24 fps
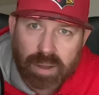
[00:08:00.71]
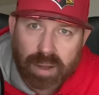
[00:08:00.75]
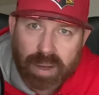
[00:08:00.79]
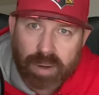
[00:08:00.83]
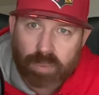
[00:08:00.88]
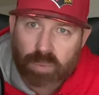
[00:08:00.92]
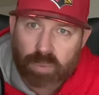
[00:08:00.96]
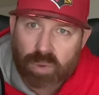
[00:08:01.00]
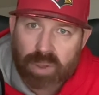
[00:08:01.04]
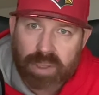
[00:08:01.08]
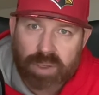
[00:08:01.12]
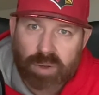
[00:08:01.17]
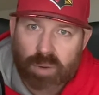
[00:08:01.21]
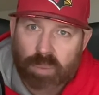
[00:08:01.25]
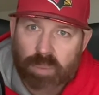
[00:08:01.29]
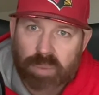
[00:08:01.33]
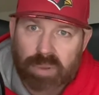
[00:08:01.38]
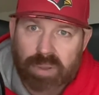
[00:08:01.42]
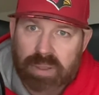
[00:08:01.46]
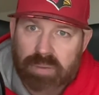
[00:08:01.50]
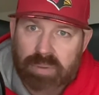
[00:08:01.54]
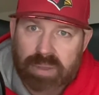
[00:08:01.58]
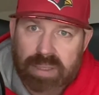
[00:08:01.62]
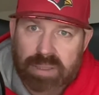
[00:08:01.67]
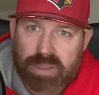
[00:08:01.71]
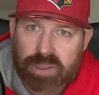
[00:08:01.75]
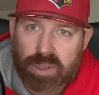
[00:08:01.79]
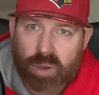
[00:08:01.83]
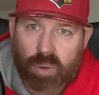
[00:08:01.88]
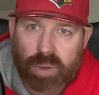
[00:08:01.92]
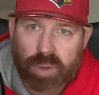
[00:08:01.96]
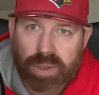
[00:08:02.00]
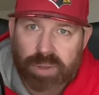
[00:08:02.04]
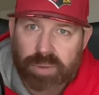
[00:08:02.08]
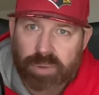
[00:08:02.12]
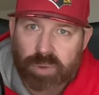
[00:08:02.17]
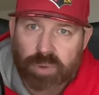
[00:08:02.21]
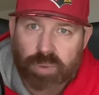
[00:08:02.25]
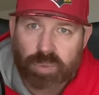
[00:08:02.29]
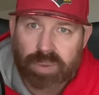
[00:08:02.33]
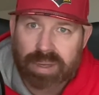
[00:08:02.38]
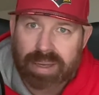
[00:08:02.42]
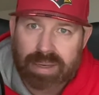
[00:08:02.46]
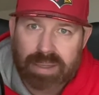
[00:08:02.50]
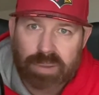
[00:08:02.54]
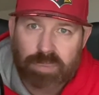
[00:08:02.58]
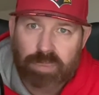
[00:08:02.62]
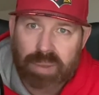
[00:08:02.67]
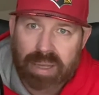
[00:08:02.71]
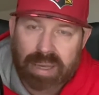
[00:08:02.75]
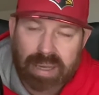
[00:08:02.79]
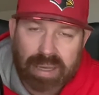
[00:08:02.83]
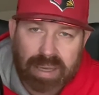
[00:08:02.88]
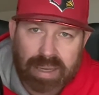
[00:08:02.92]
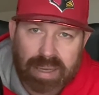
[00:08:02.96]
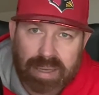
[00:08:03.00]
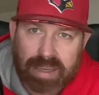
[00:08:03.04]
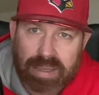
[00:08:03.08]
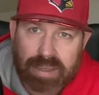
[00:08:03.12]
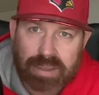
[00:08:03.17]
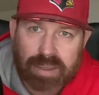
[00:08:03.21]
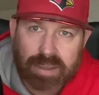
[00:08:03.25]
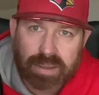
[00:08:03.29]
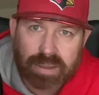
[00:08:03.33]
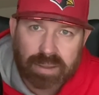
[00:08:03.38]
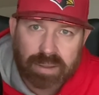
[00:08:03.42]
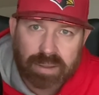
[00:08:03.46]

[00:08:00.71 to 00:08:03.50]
I really don't believe he's going through any pain.